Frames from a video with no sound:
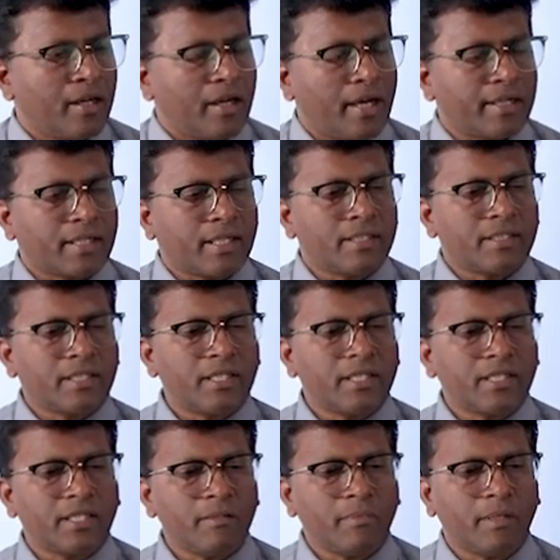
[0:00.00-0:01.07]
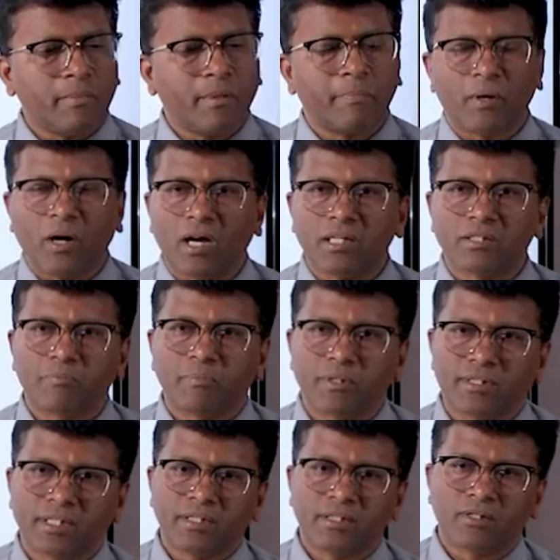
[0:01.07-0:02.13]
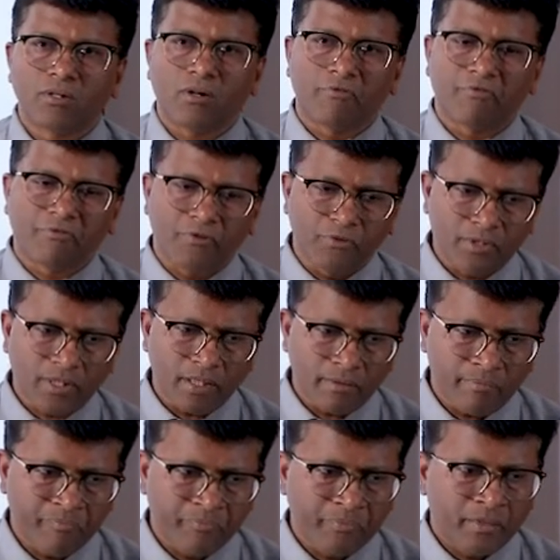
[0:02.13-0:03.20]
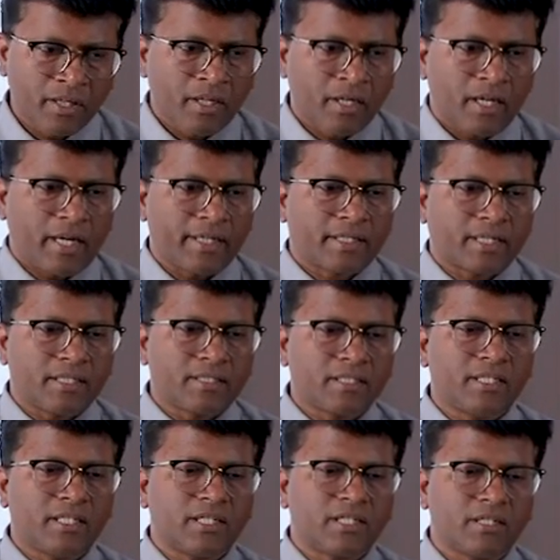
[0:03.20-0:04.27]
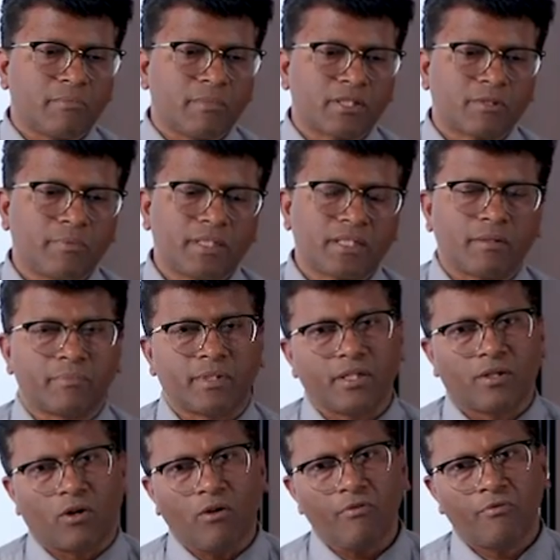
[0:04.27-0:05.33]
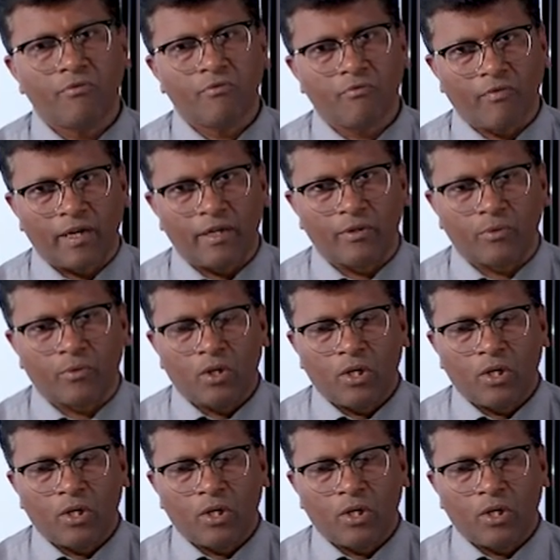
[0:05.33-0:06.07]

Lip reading: And consideration may be past, present or future, and consideration must be something of value.